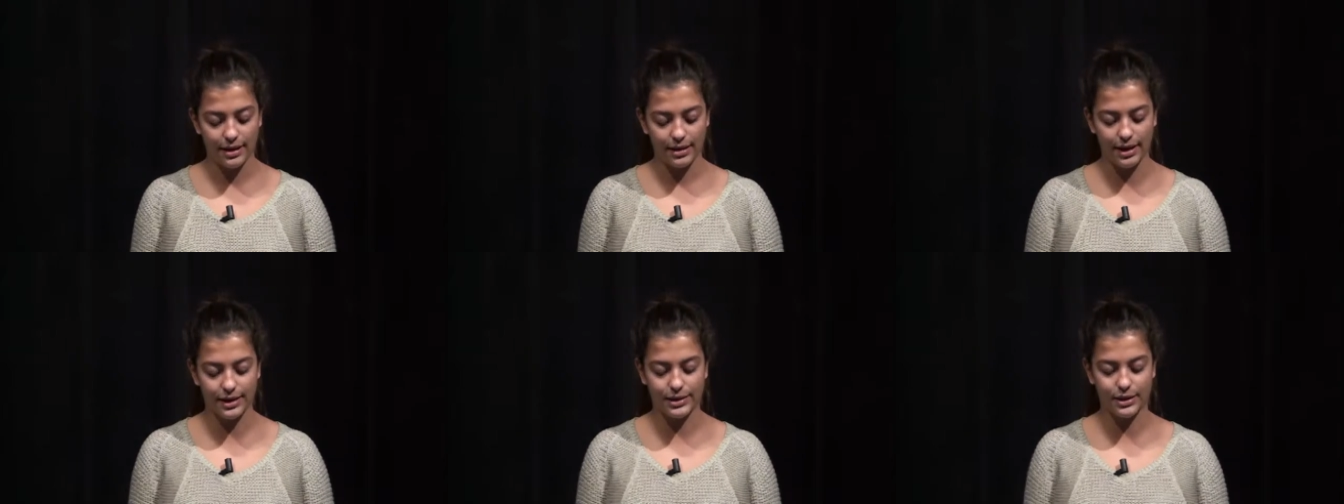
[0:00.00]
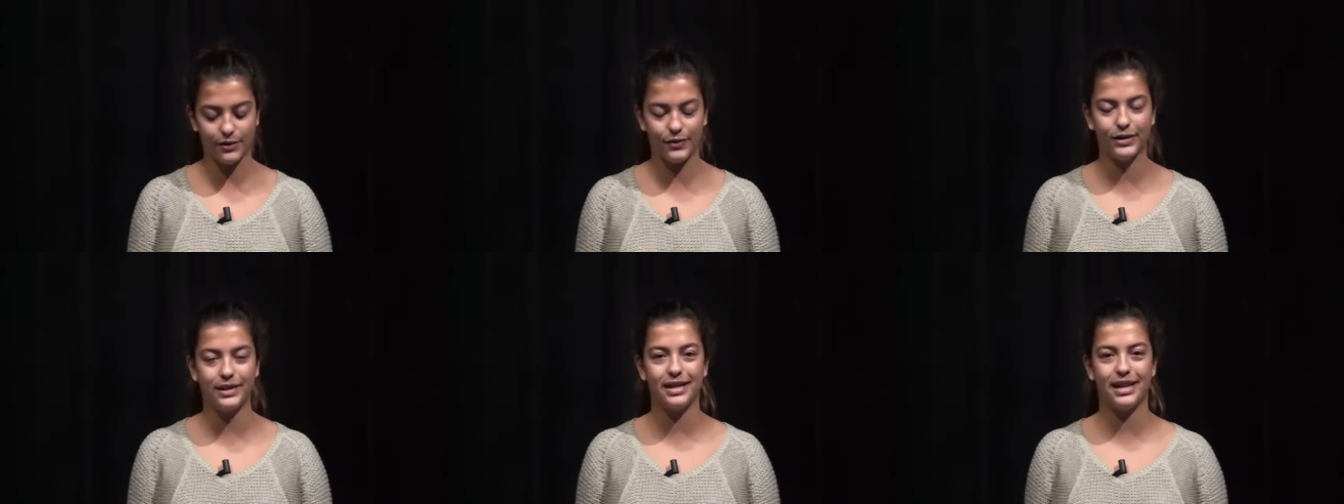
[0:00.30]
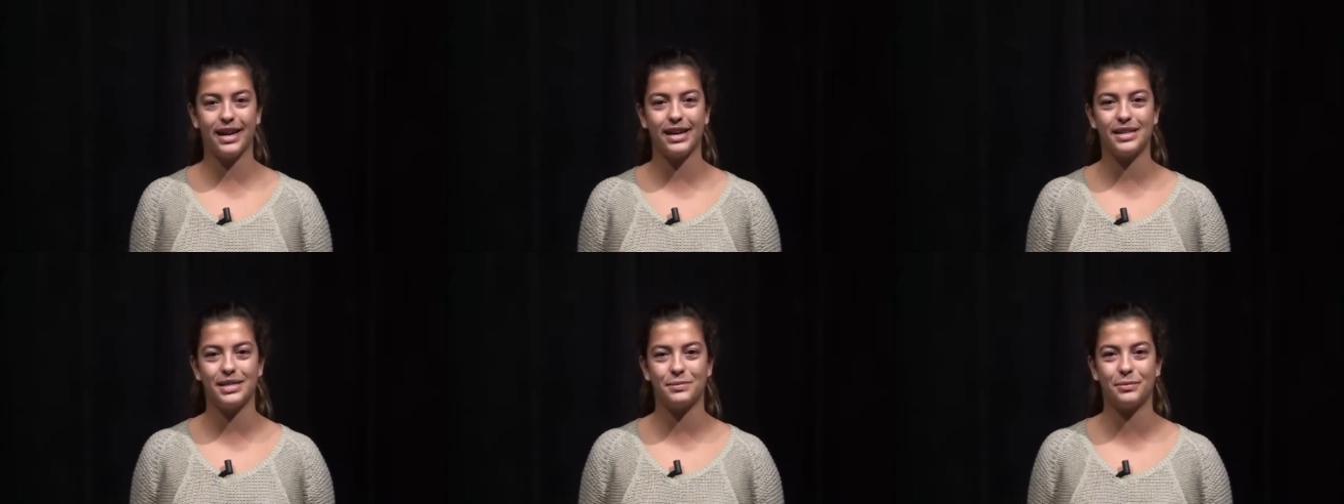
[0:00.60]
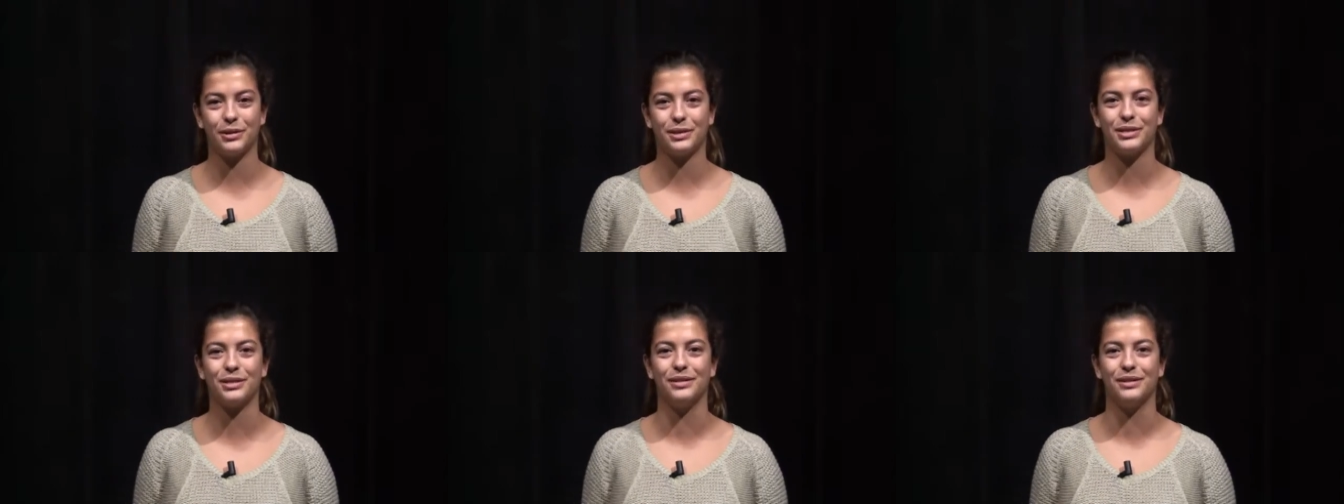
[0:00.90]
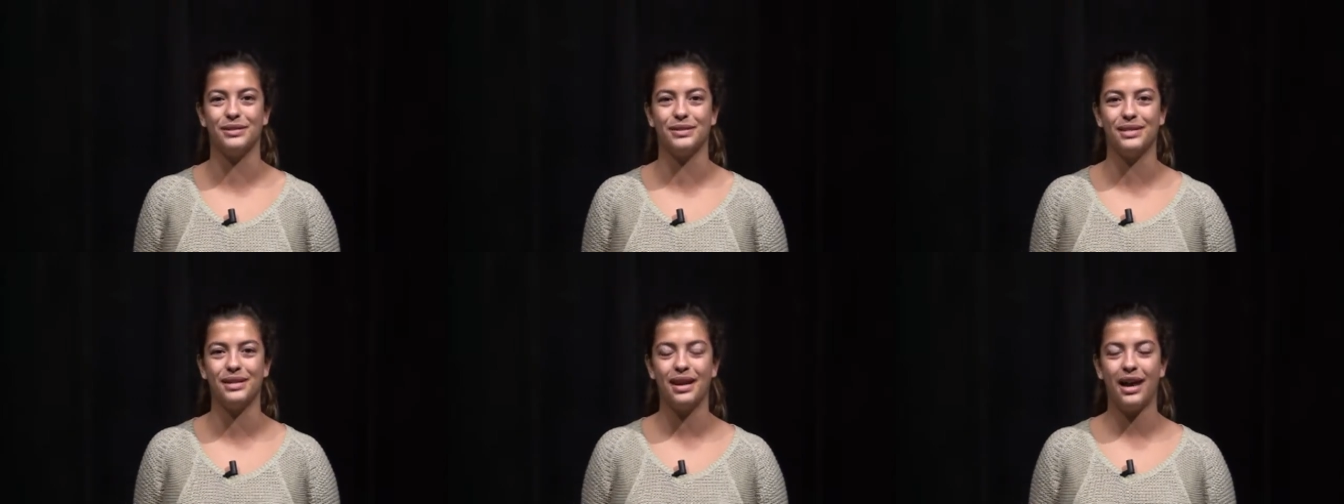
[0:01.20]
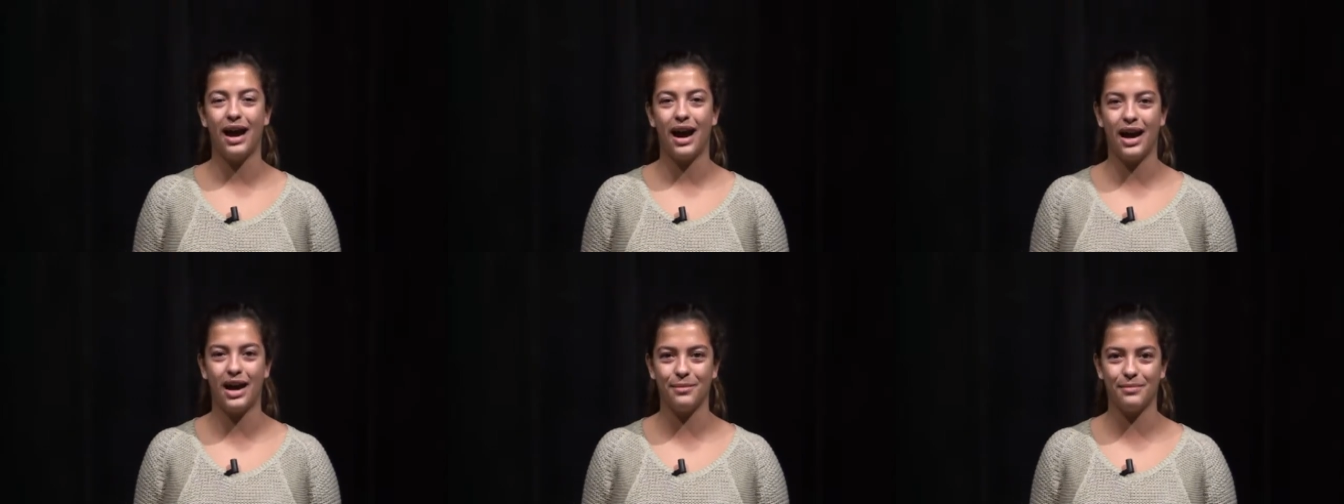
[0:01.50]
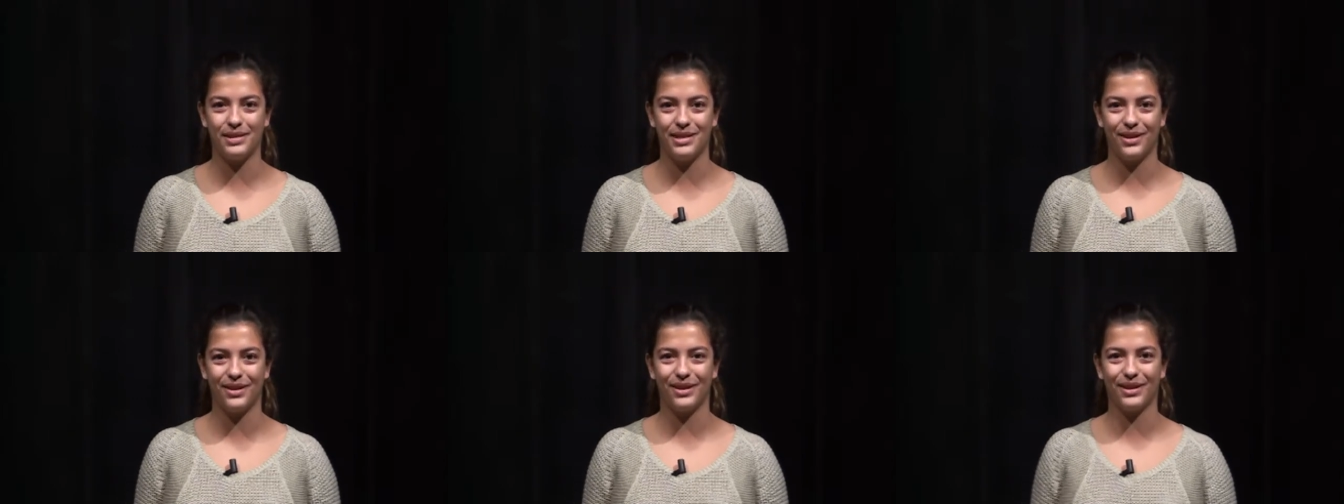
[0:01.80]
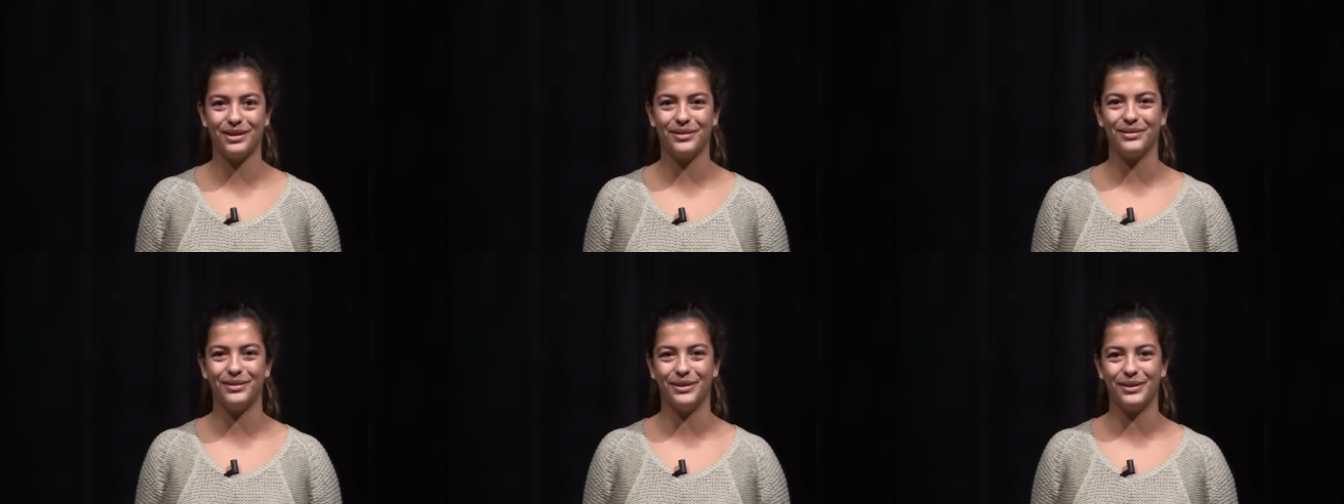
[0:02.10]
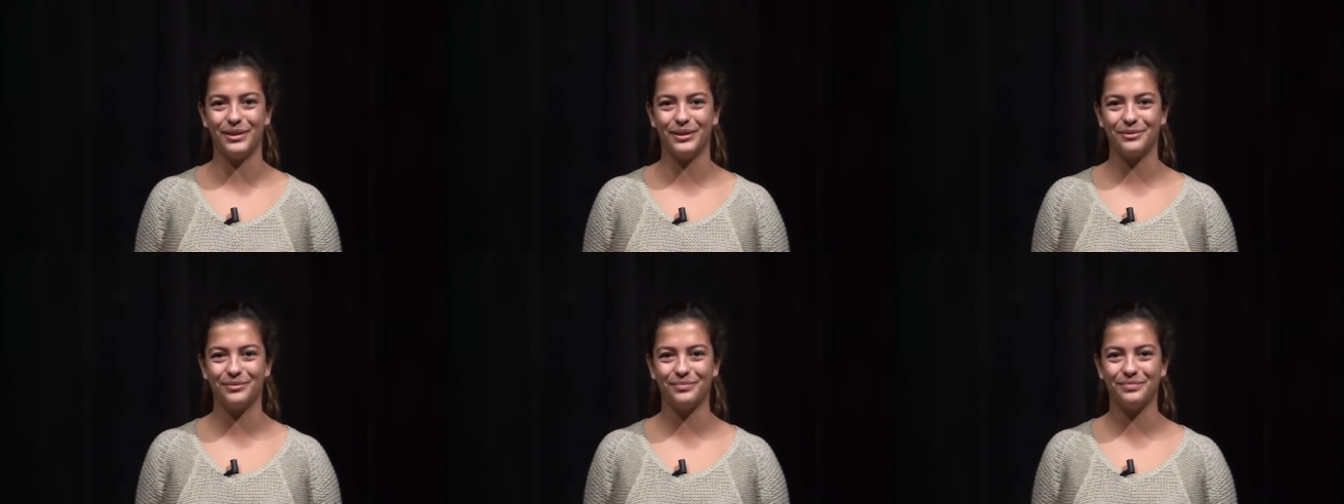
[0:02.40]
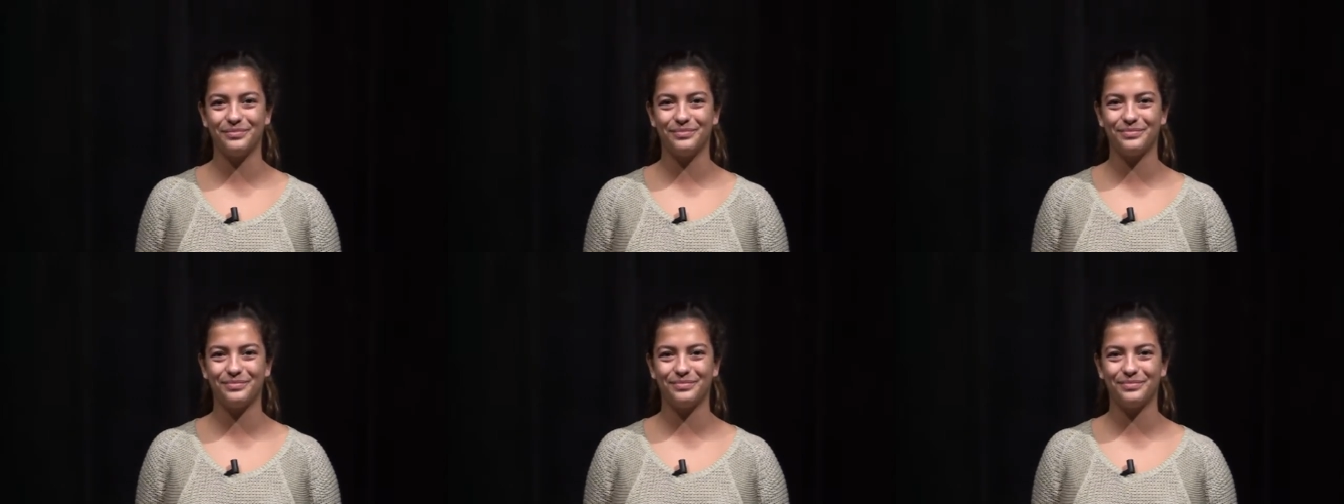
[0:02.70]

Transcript: That's all for today's sports news. I'm Tiana Cavoto.